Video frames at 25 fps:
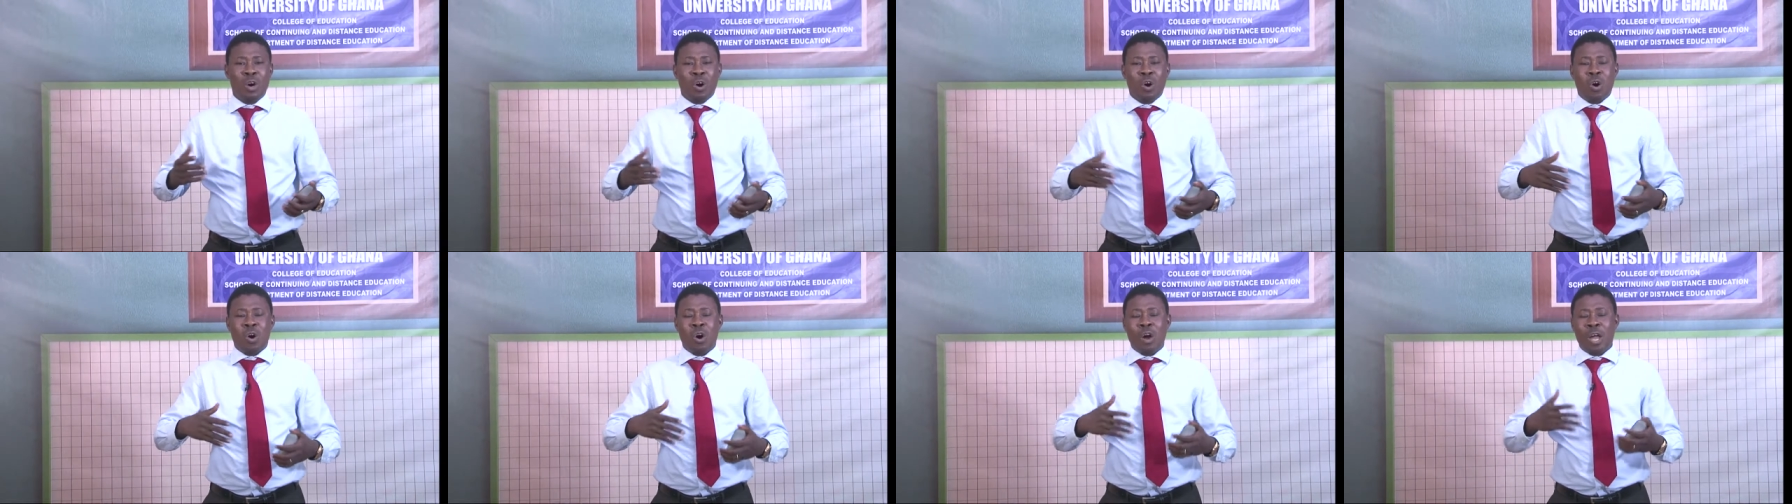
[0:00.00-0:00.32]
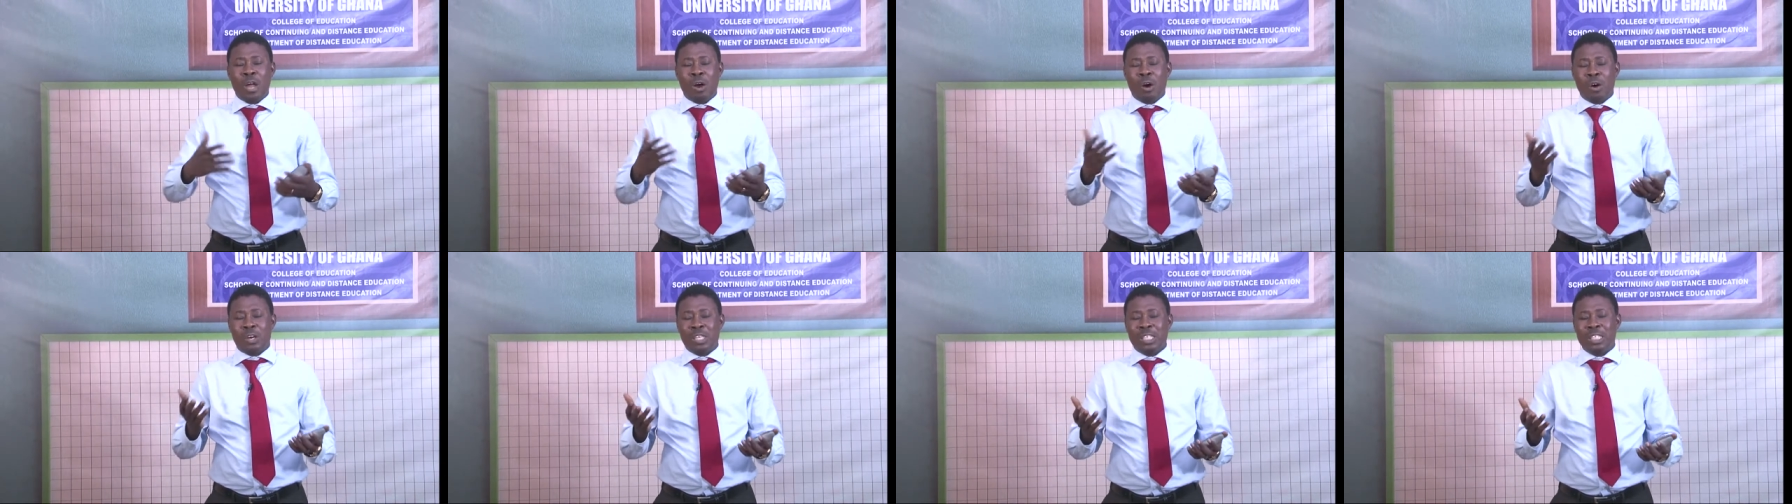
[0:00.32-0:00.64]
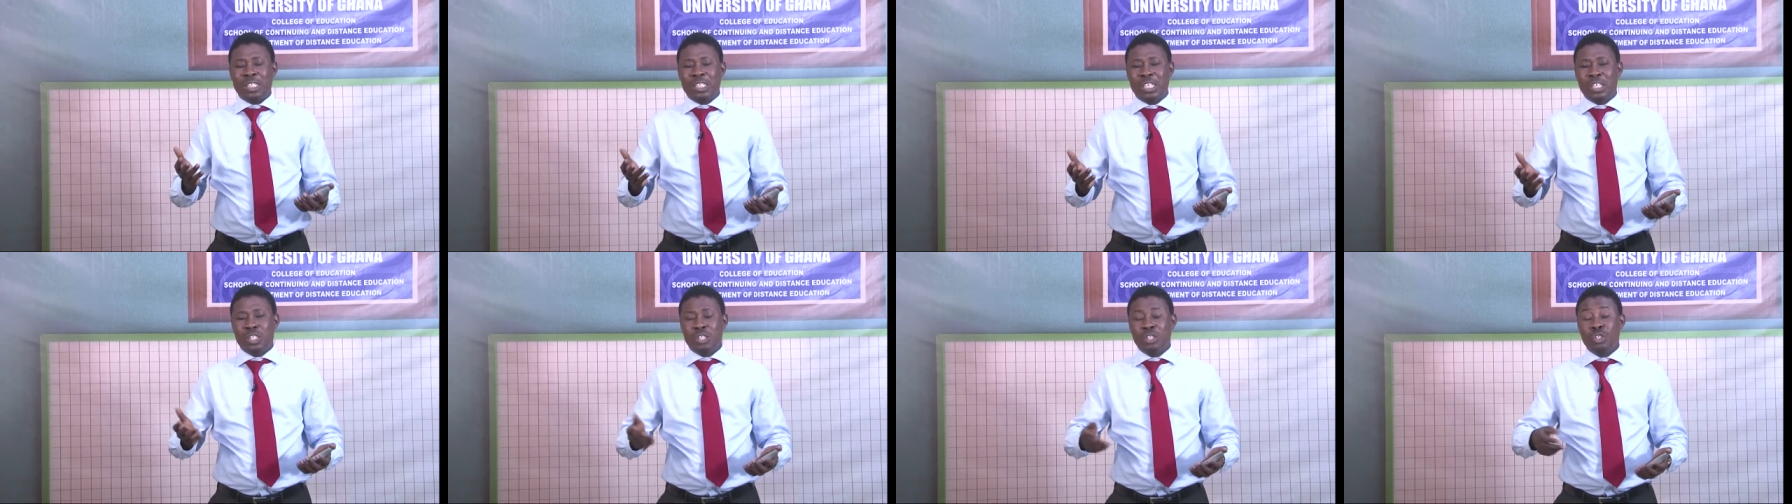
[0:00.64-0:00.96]
or
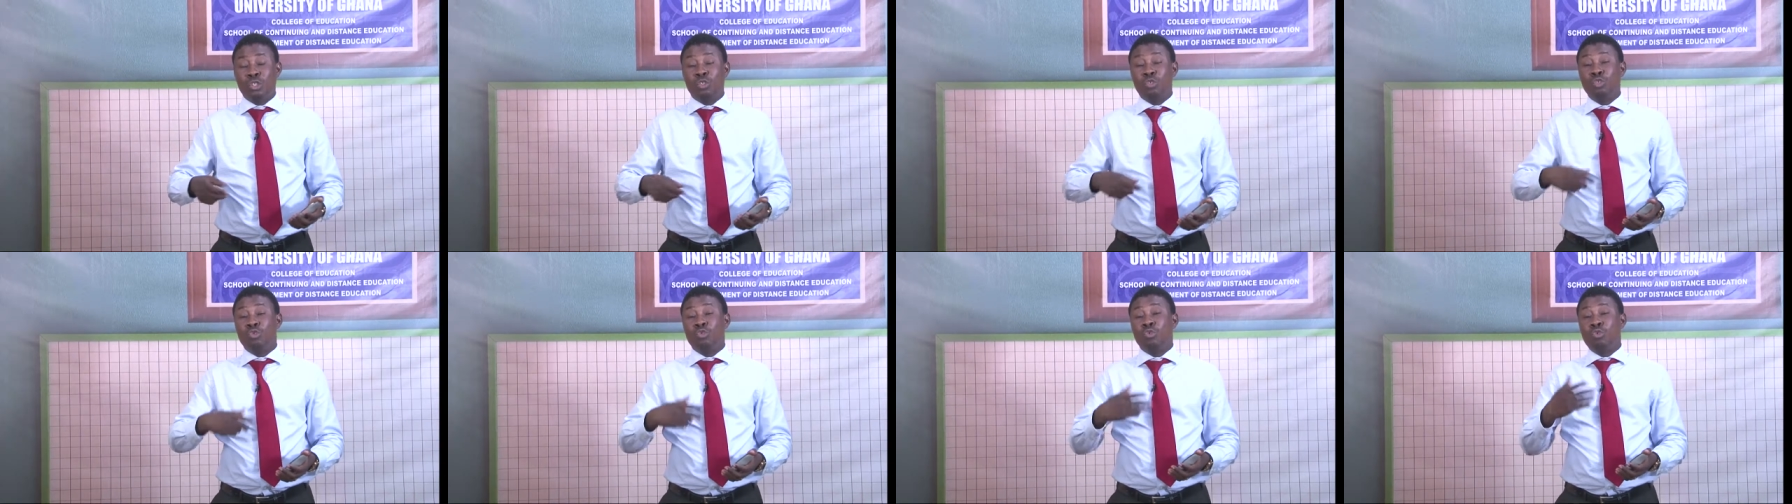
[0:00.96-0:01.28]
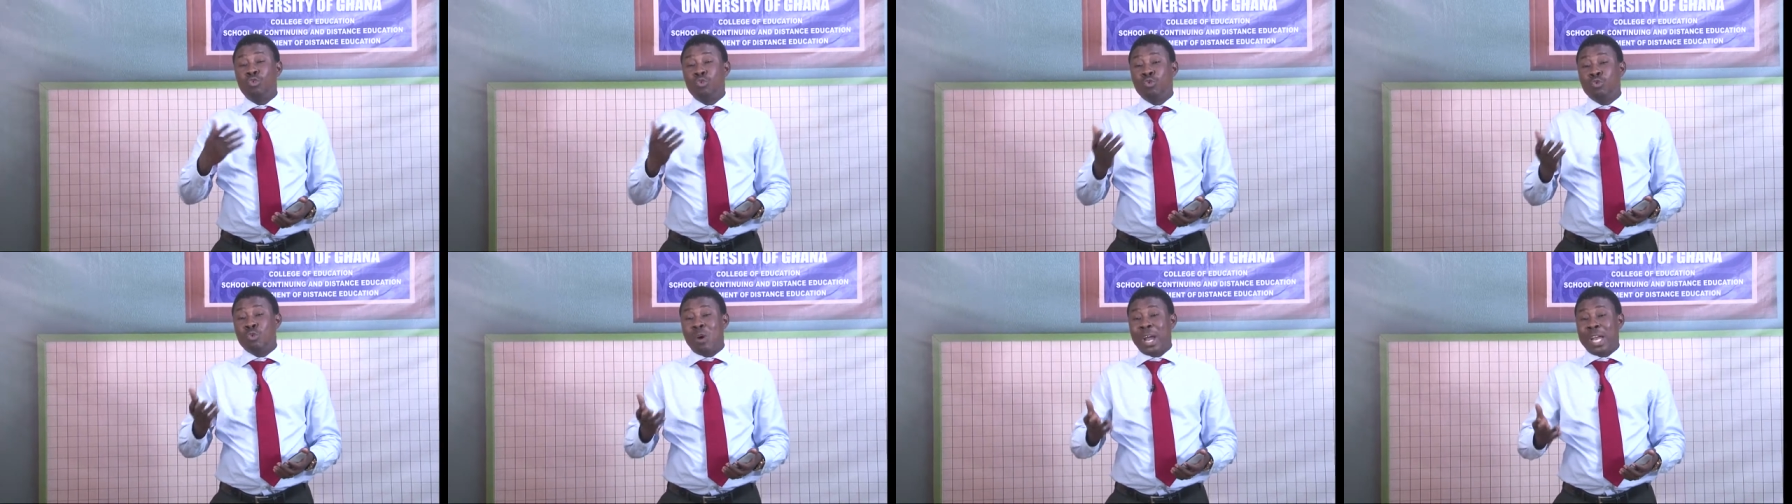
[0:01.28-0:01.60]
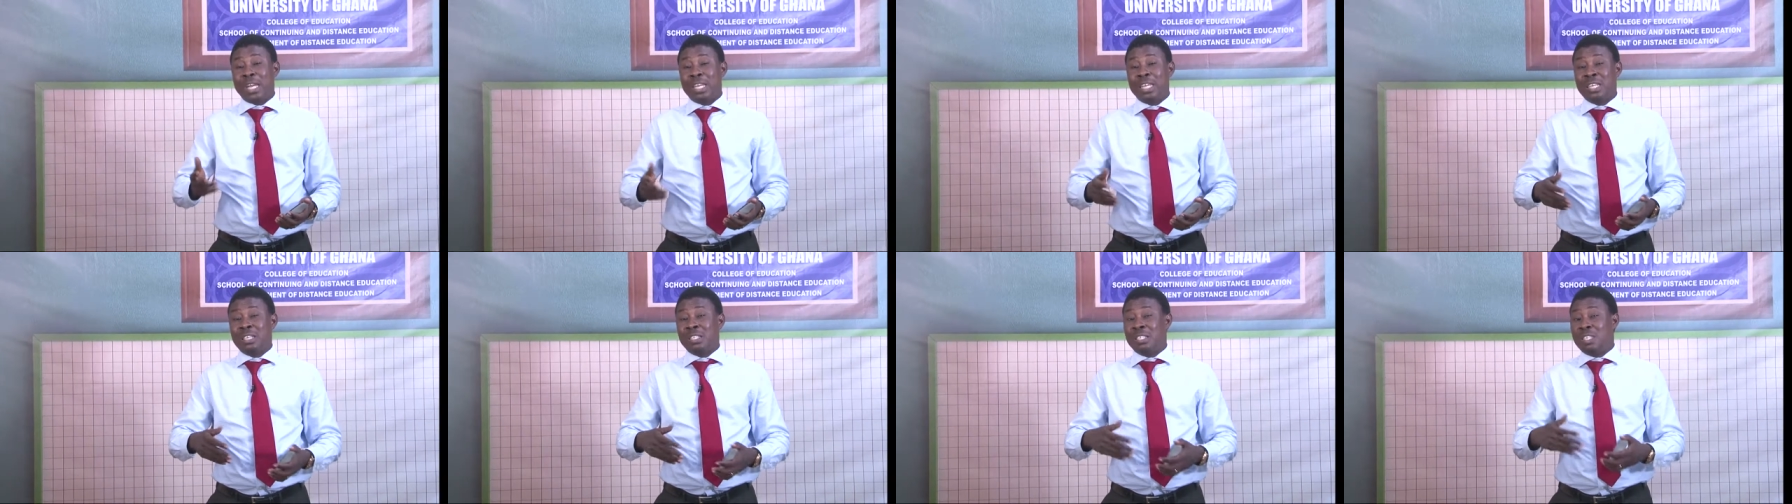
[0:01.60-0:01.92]
organizations to do
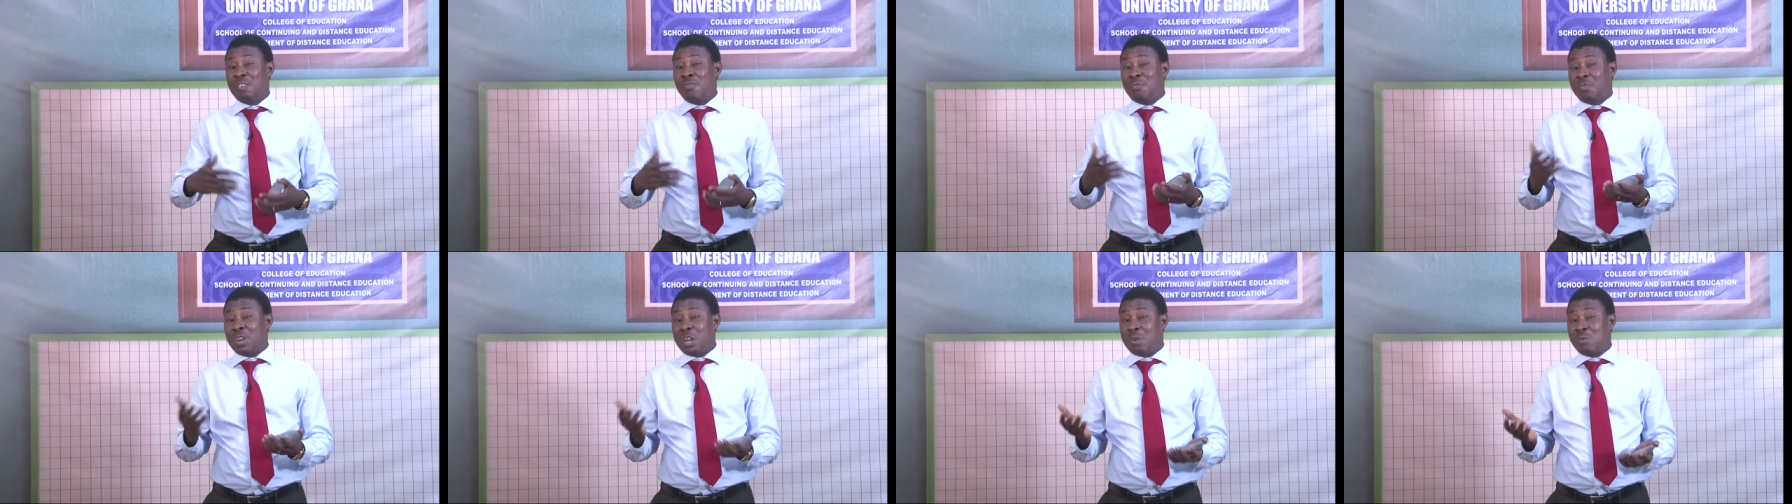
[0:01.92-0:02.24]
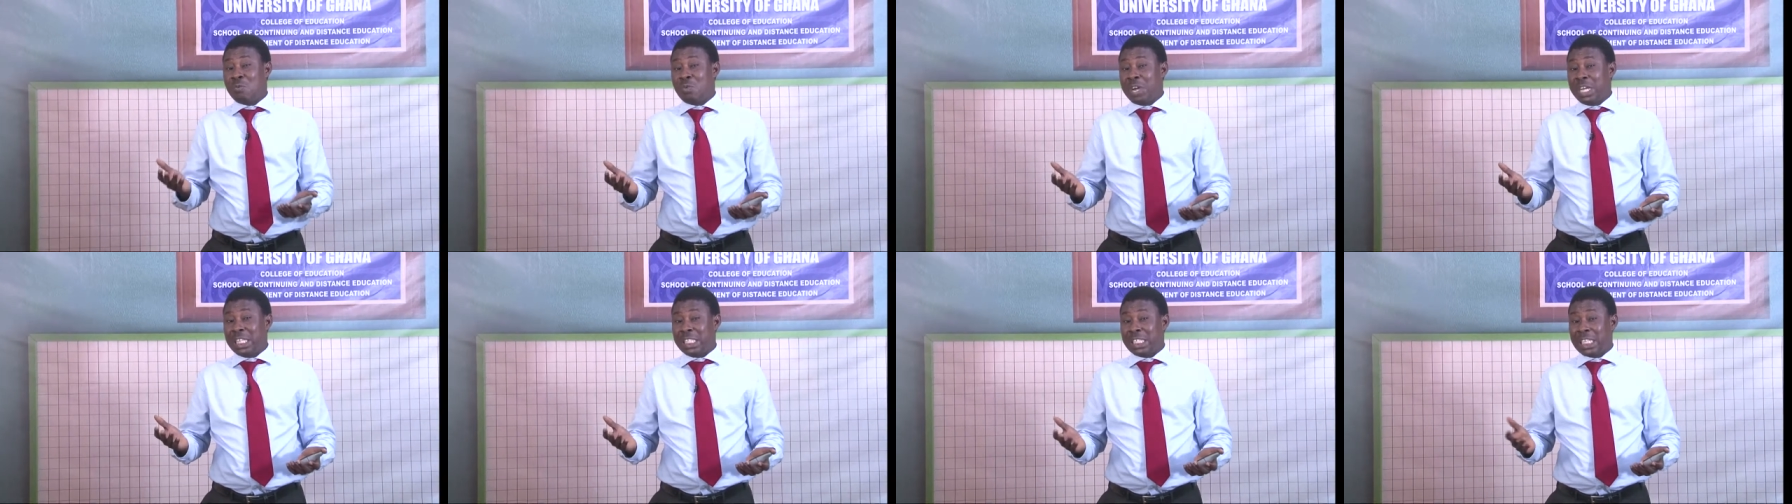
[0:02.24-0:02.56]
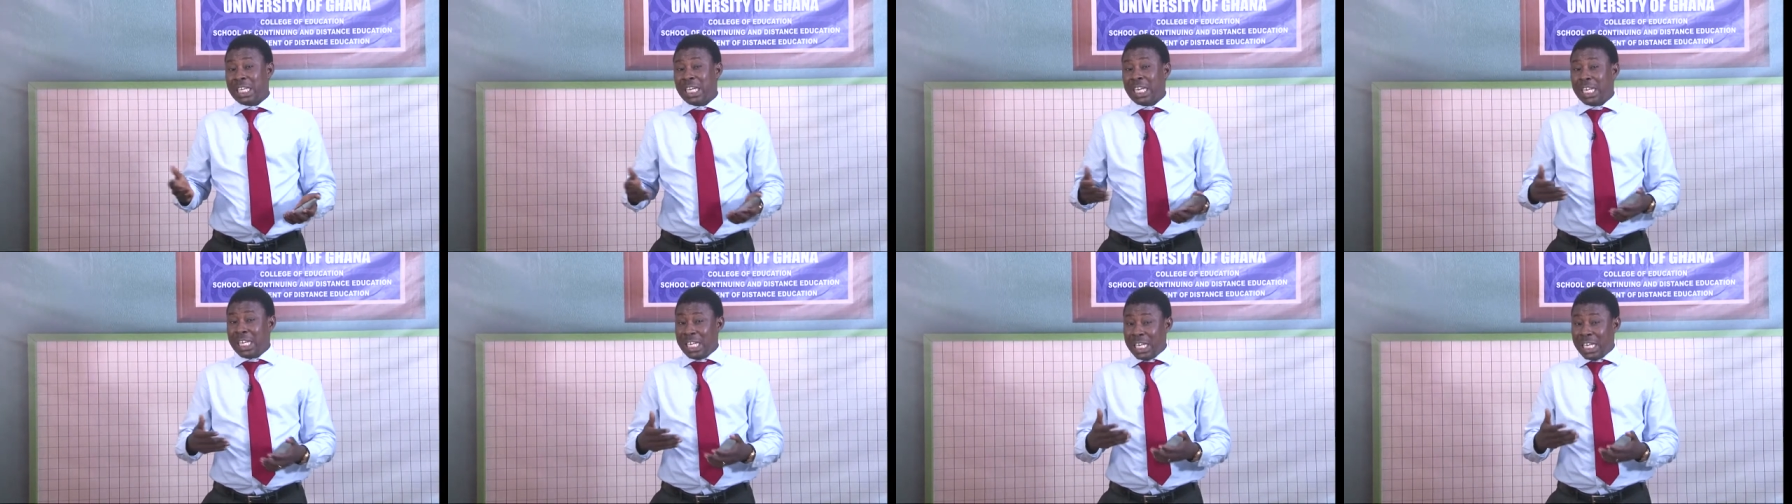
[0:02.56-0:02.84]
work in different ways.